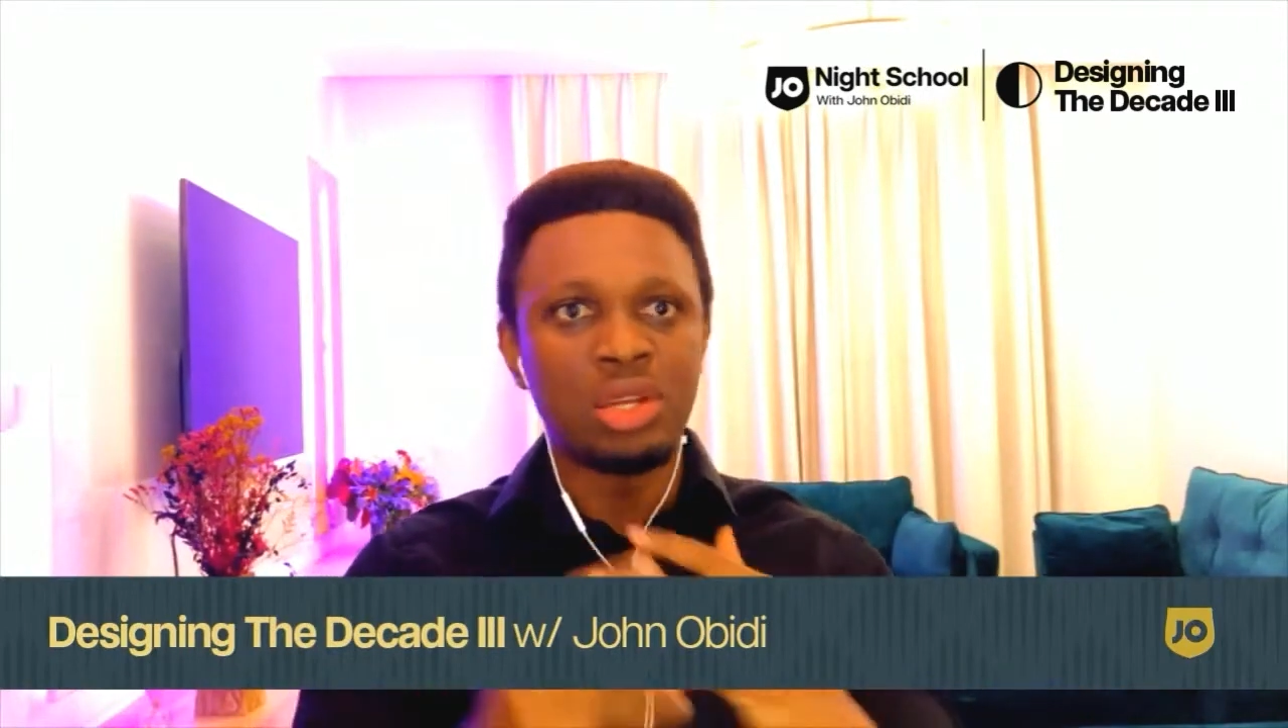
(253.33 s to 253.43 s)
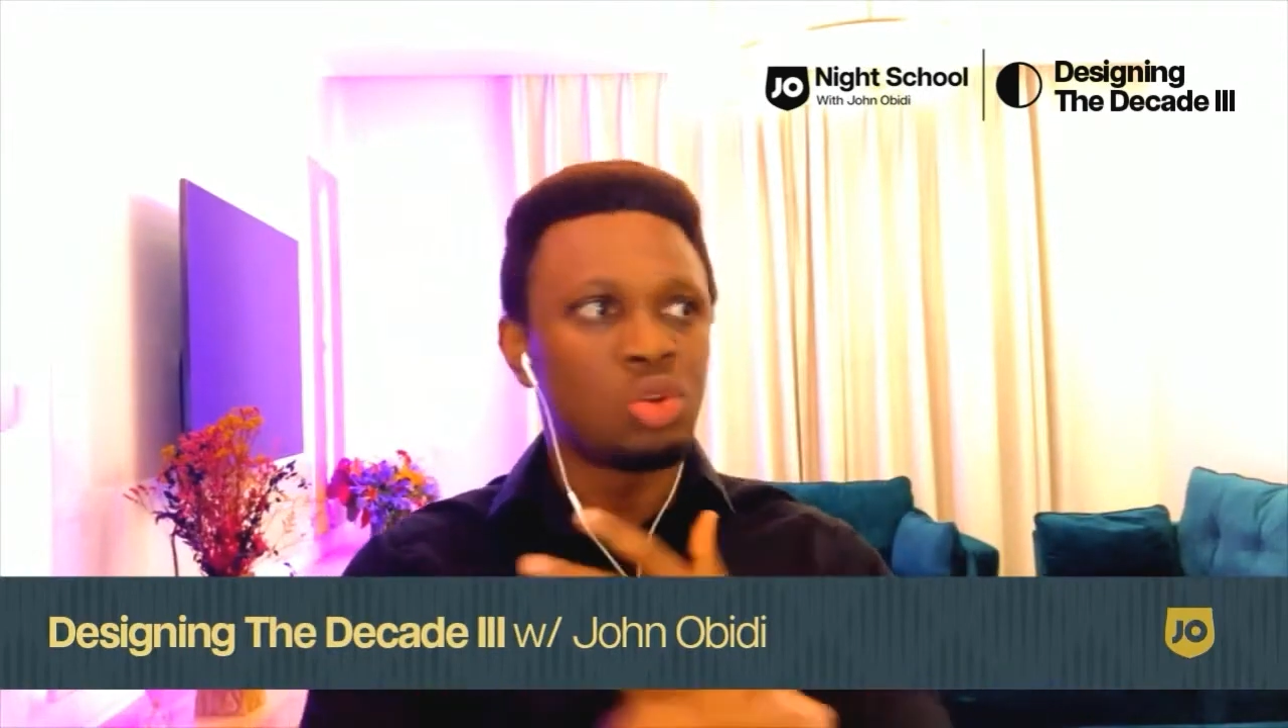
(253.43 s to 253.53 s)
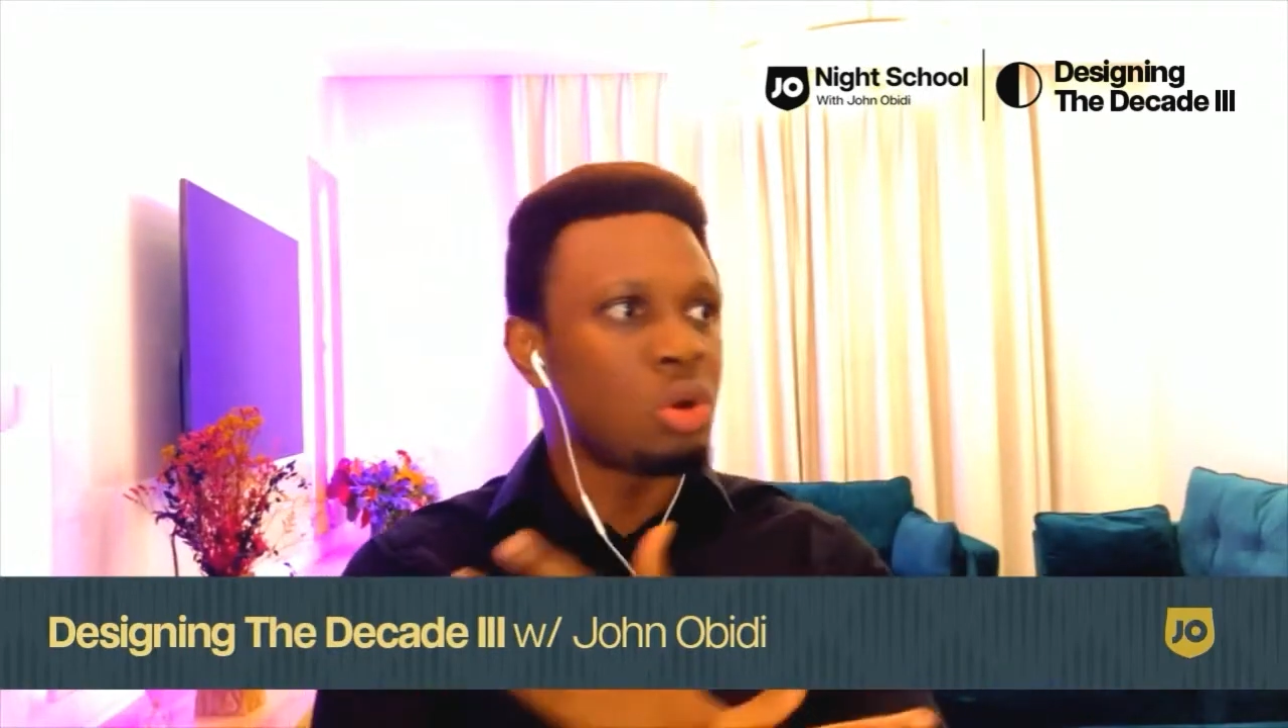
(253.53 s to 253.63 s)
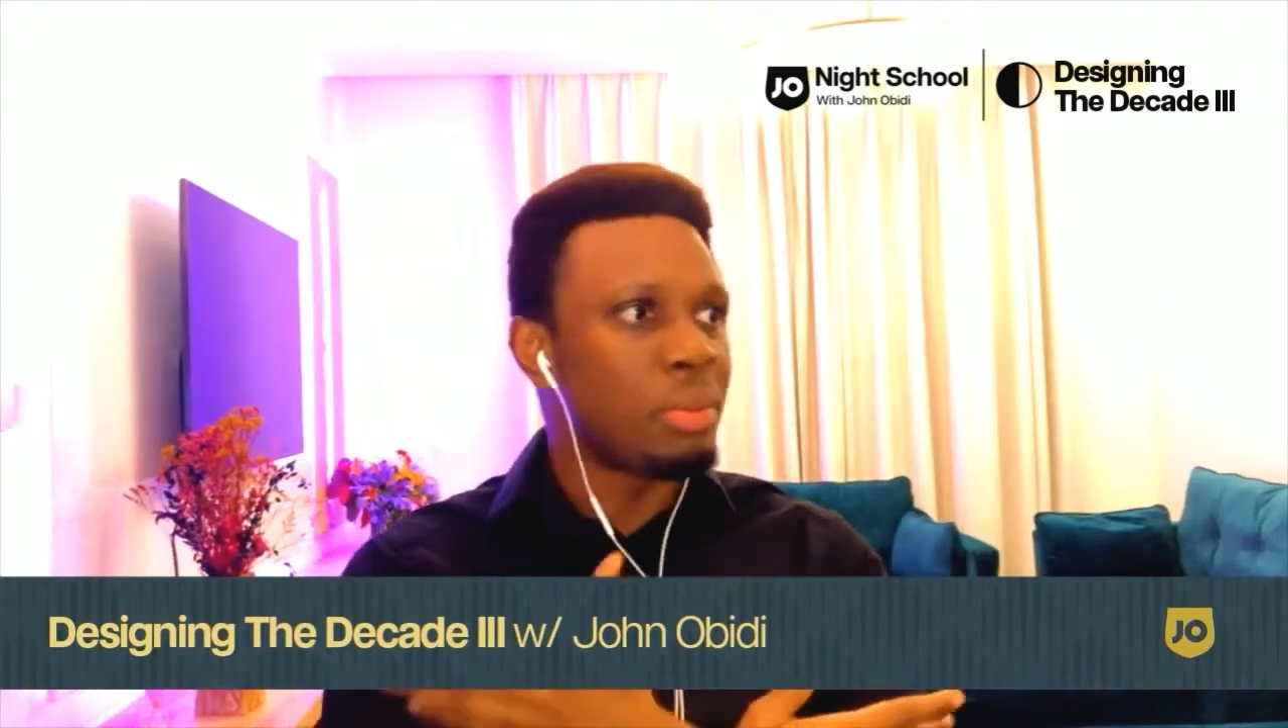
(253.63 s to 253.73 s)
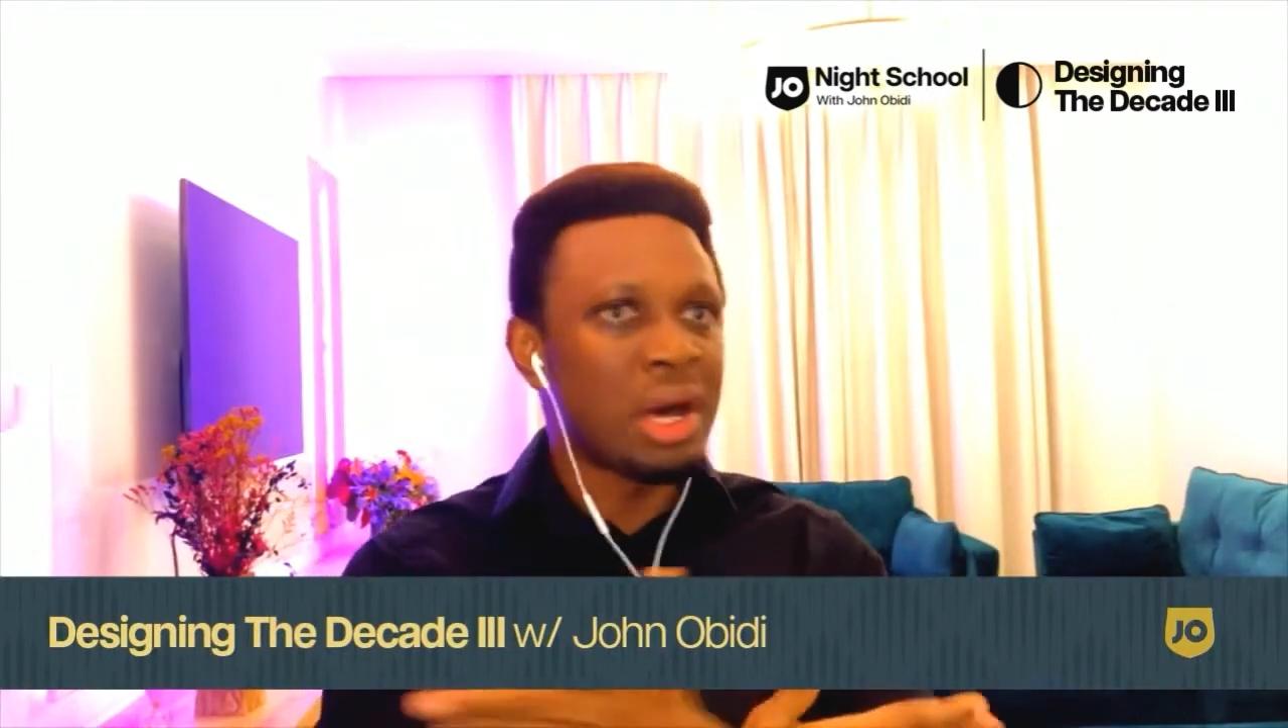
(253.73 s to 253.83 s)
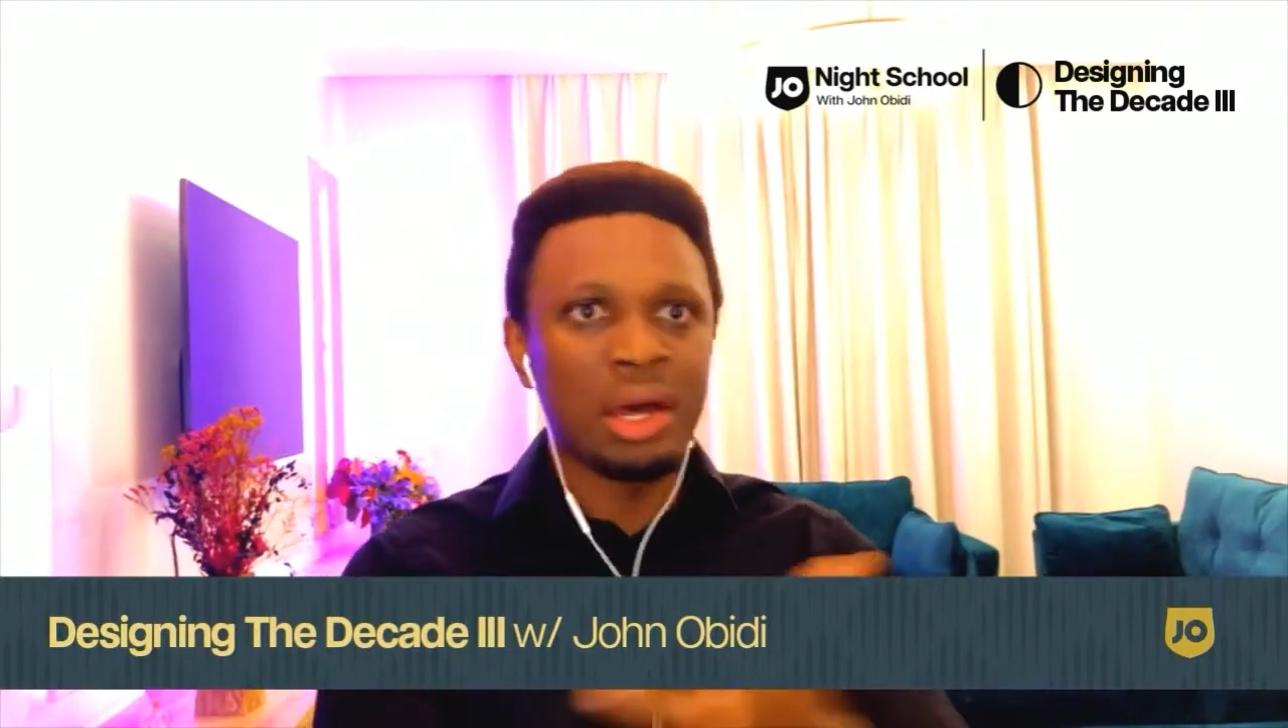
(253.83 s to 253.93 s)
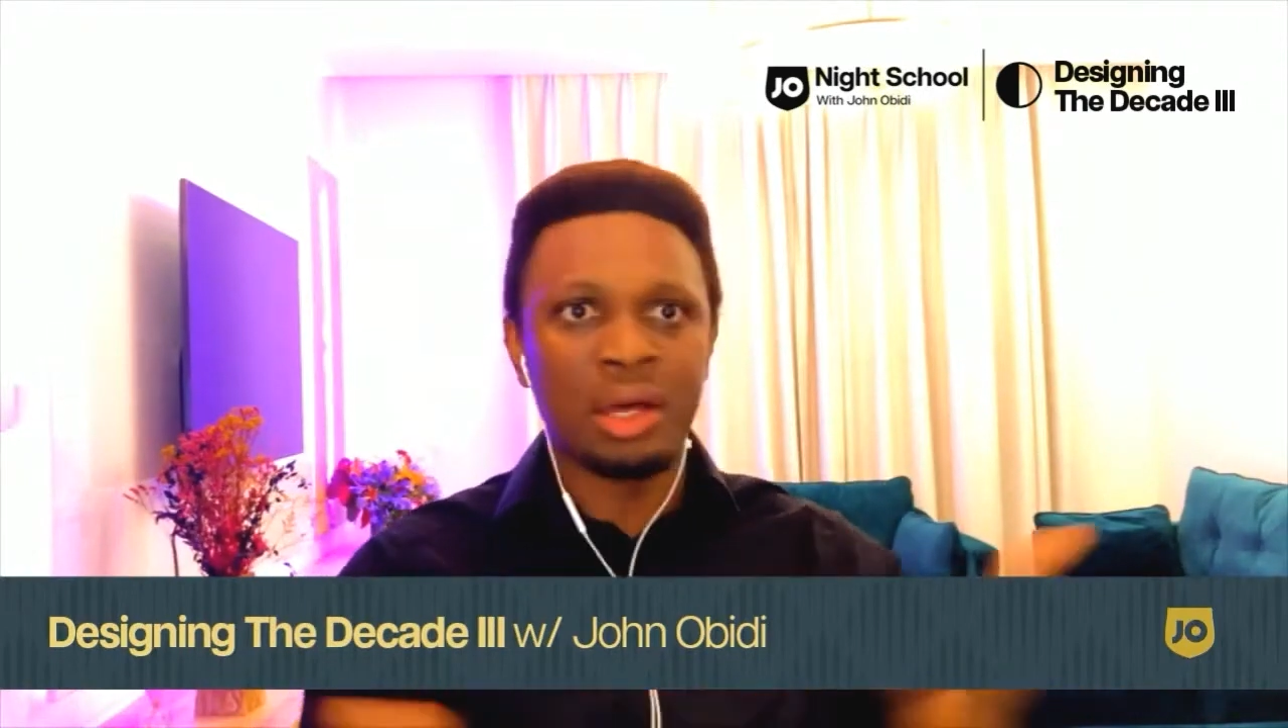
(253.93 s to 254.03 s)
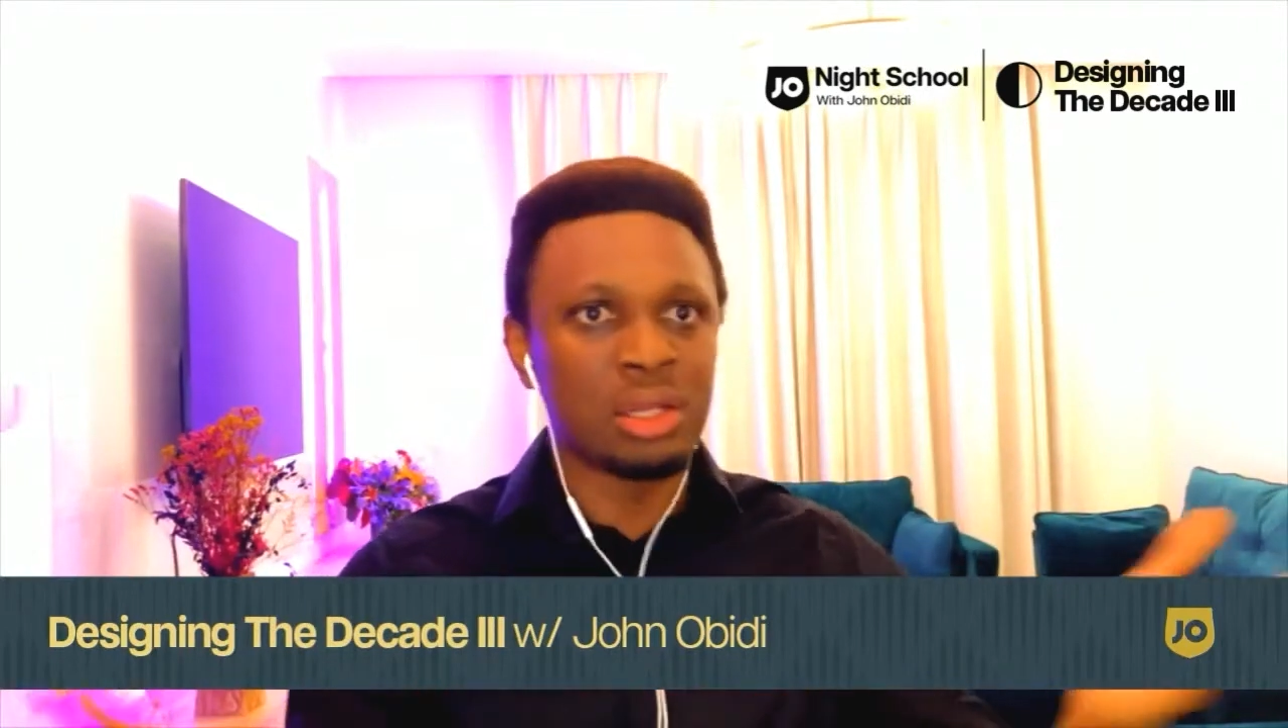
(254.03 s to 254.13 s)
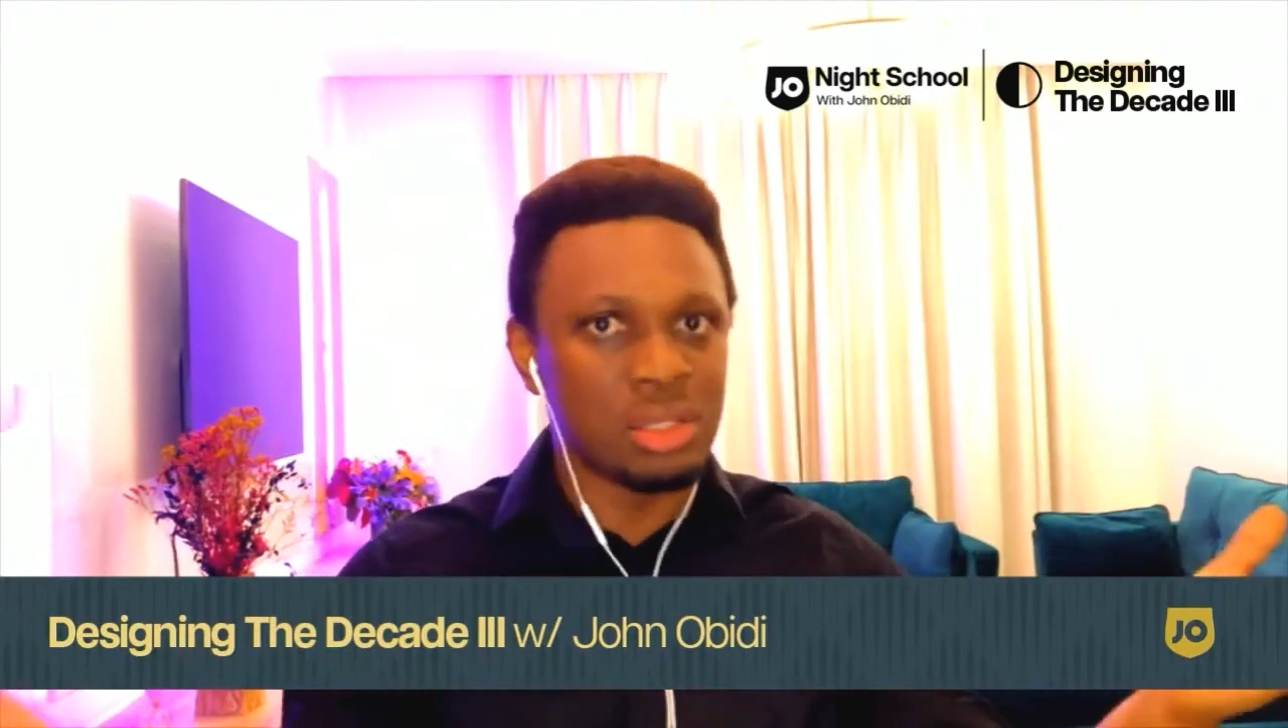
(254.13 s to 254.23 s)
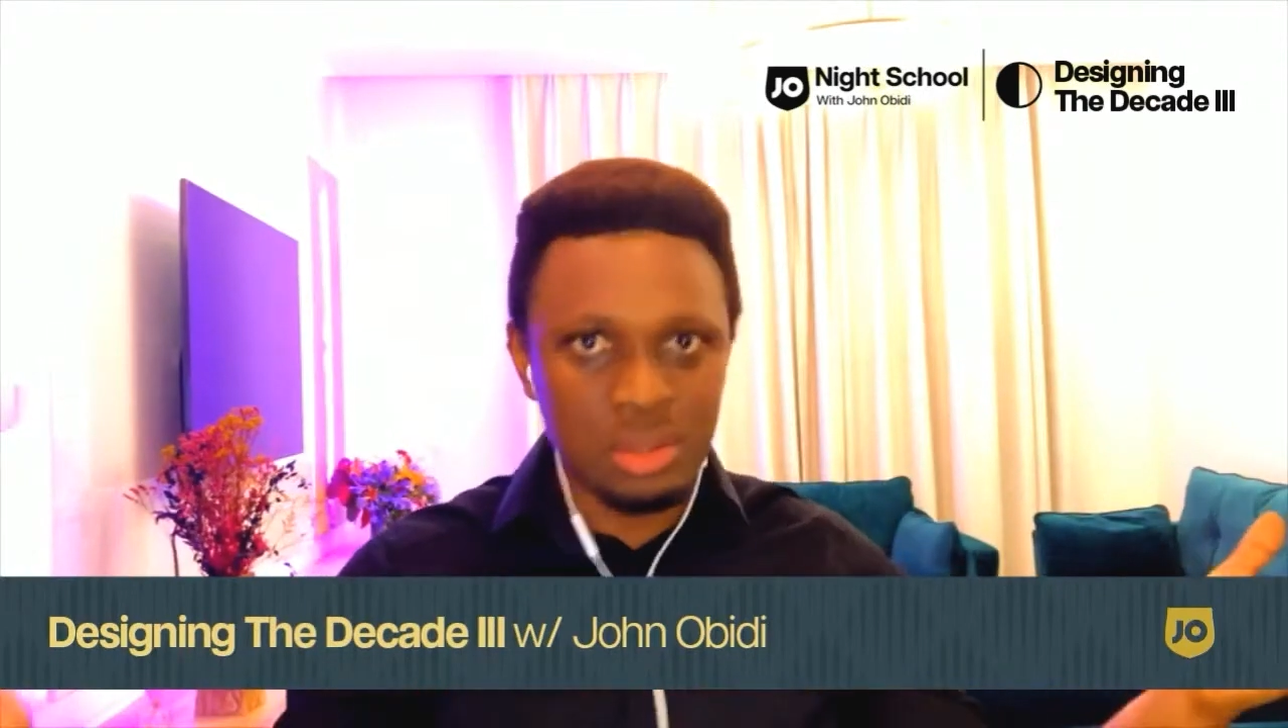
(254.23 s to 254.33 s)

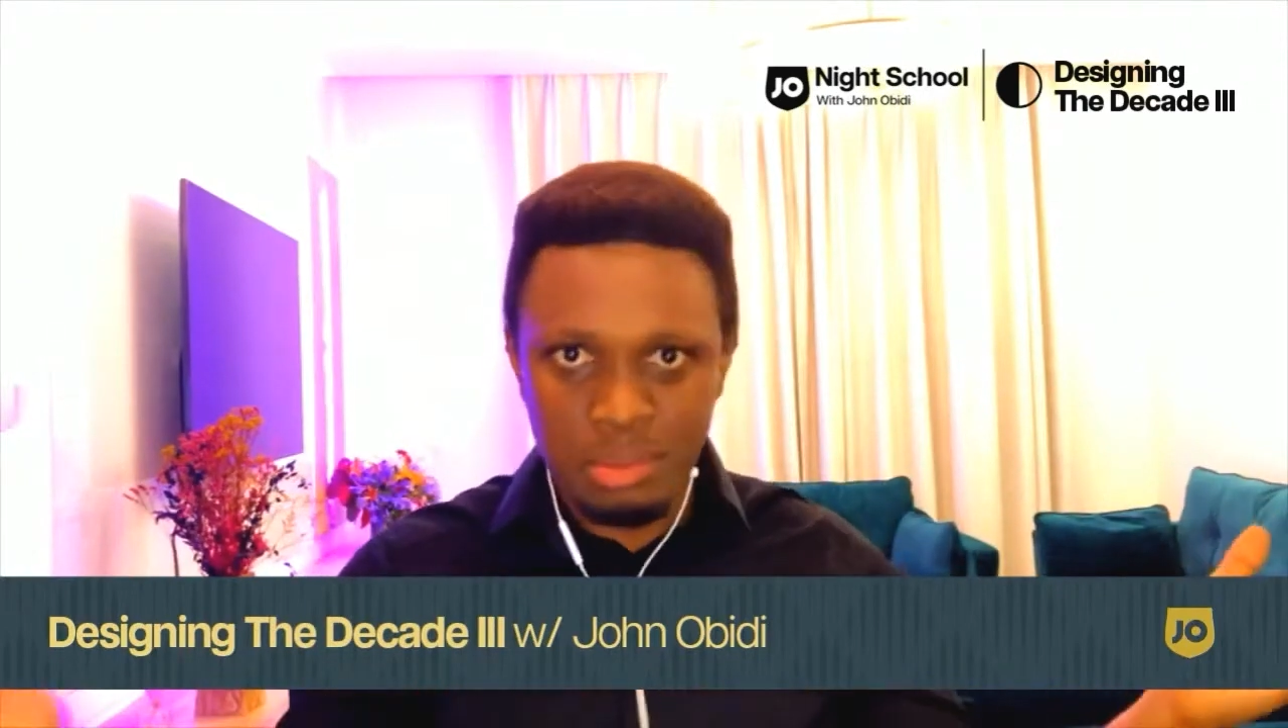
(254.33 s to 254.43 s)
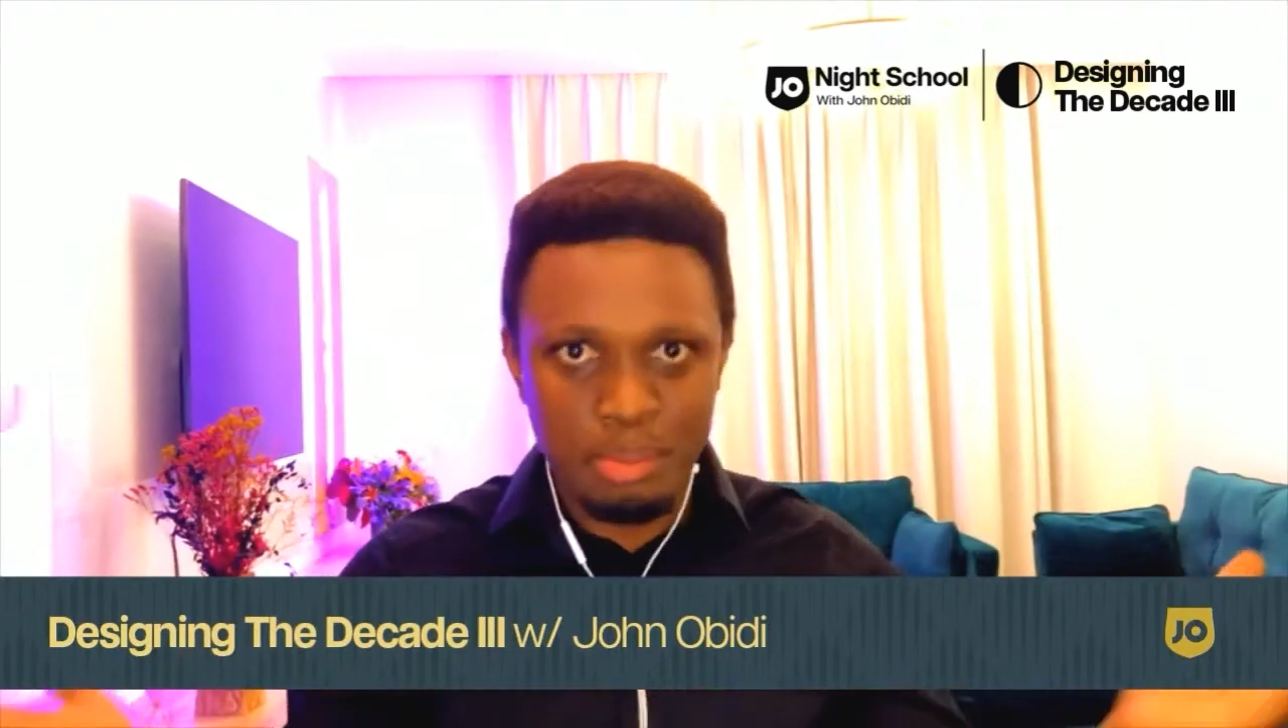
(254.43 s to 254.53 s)
normal